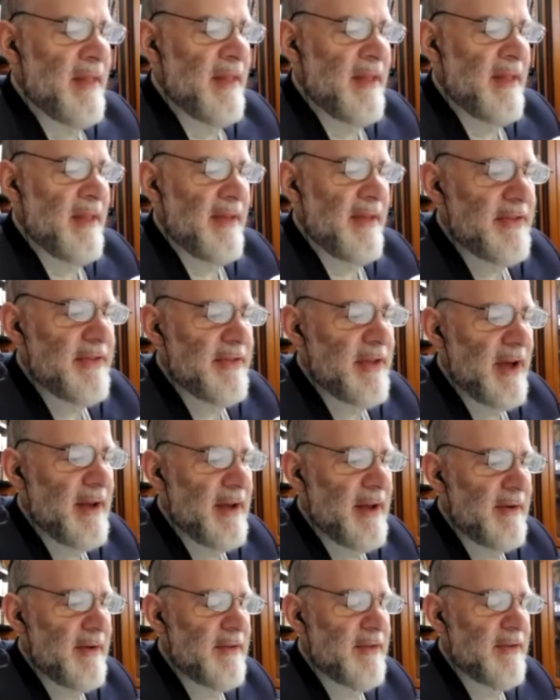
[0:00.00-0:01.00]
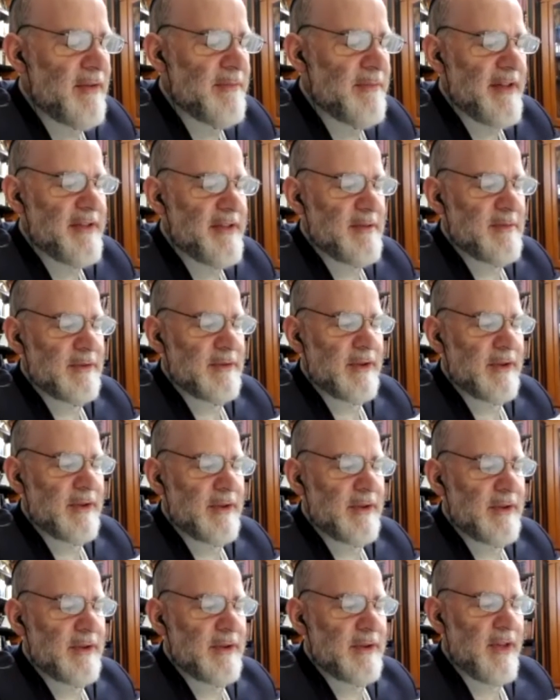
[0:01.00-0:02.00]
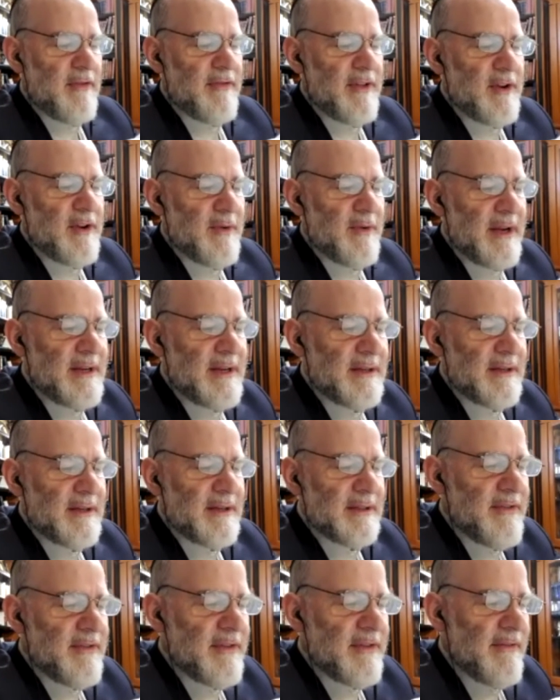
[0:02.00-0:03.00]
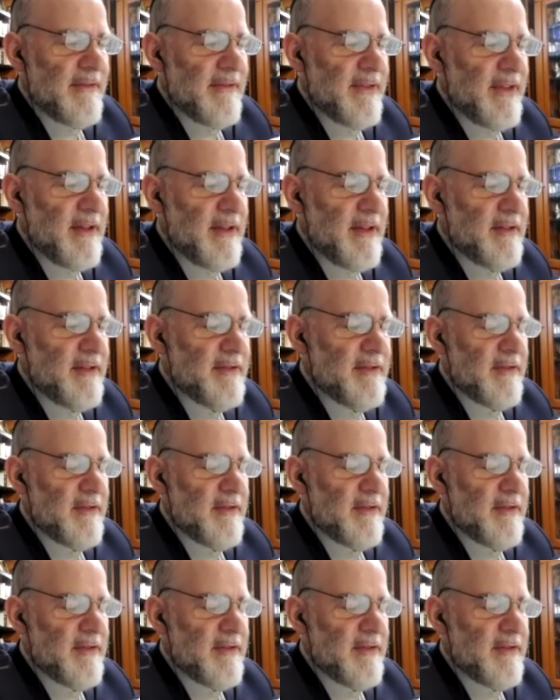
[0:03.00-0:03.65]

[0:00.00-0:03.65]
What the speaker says: It's possible to consider it in the list of things.